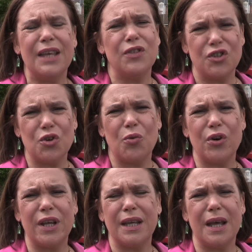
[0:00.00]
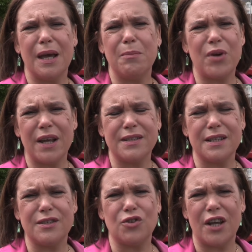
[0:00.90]
in the Tory uh,
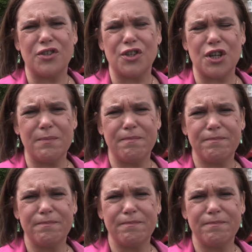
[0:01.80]
Brexit strategy.